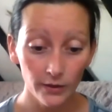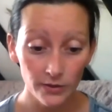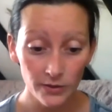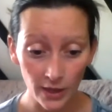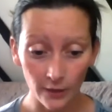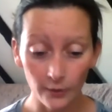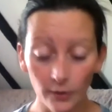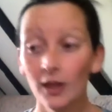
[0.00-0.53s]

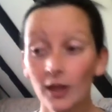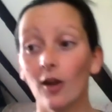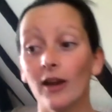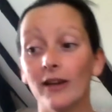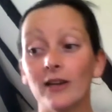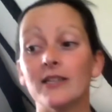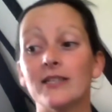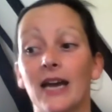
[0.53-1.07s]
So,
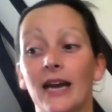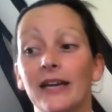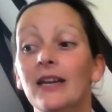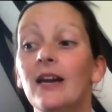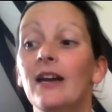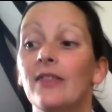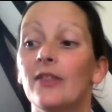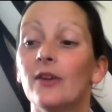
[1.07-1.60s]
like I say,
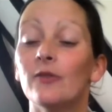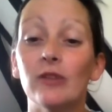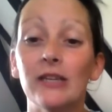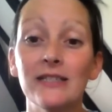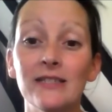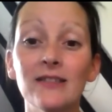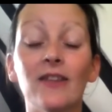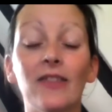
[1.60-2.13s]
the
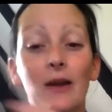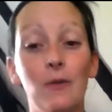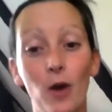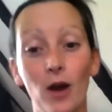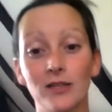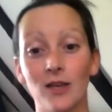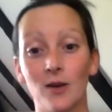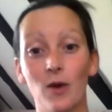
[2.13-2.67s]
reason that they
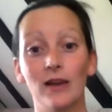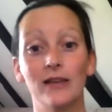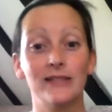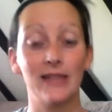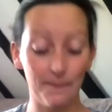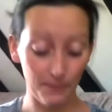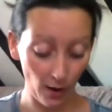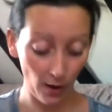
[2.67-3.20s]
work so well is
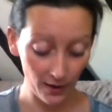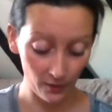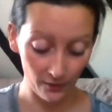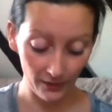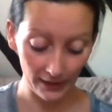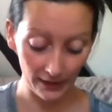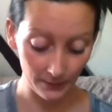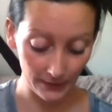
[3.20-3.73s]
their
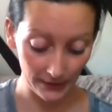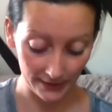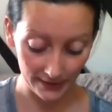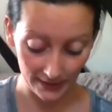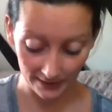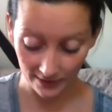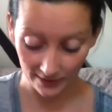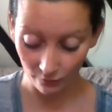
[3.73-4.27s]

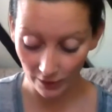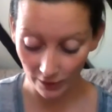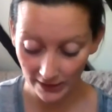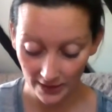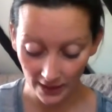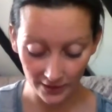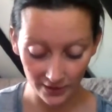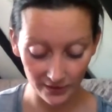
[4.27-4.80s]
bioavailability. It's the
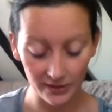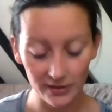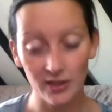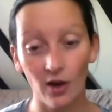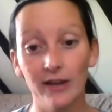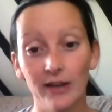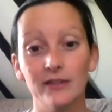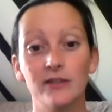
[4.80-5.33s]
research and the
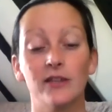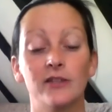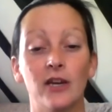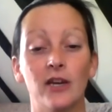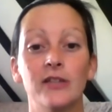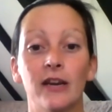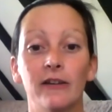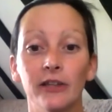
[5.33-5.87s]
science that
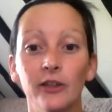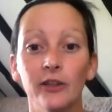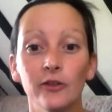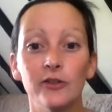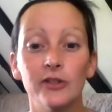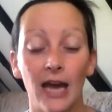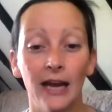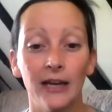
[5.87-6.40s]
doTERRA
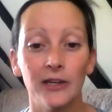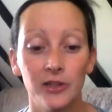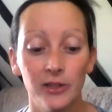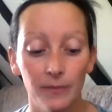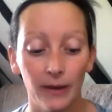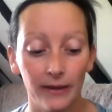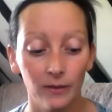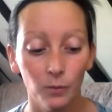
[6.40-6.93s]
use to actually
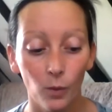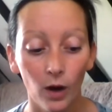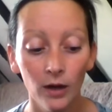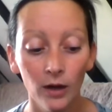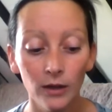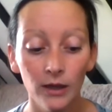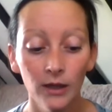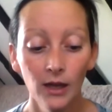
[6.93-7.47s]
make them
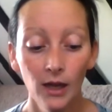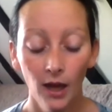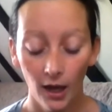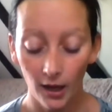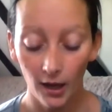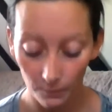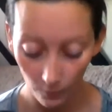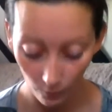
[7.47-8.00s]
work.
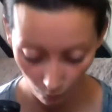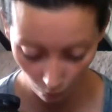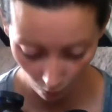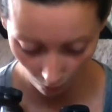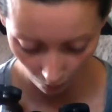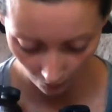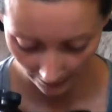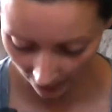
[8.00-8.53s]

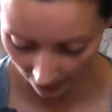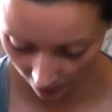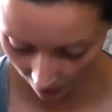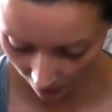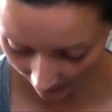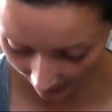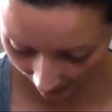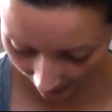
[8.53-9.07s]
What we do
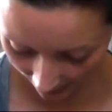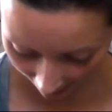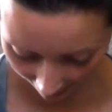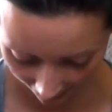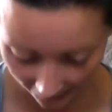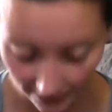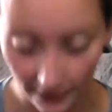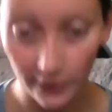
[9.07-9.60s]
with
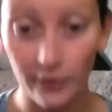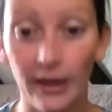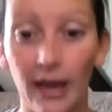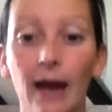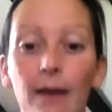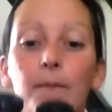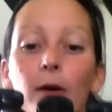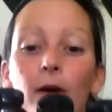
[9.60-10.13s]
doTERRA is that you
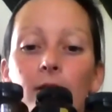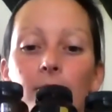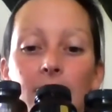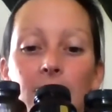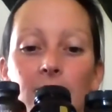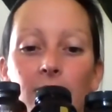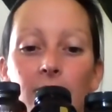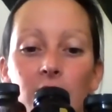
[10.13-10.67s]
can buy them
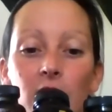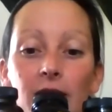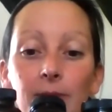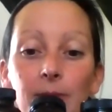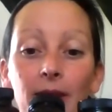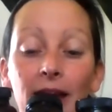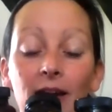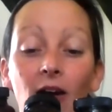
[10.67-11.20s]
individually,
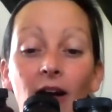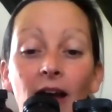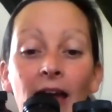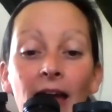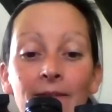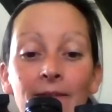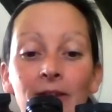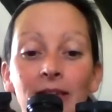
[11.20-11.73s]
but they are
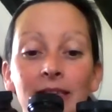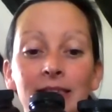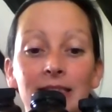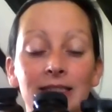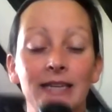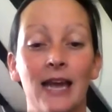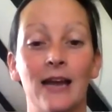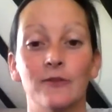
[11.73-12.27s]
heavily
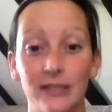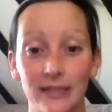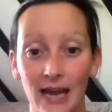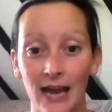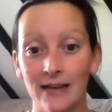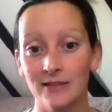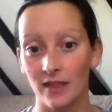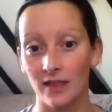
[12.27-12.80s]
discounted
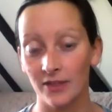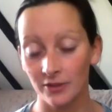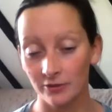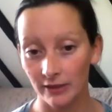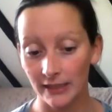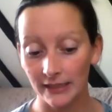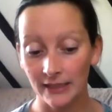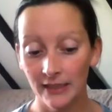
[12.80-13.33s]
as a
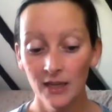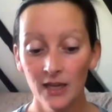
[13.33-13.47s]
3.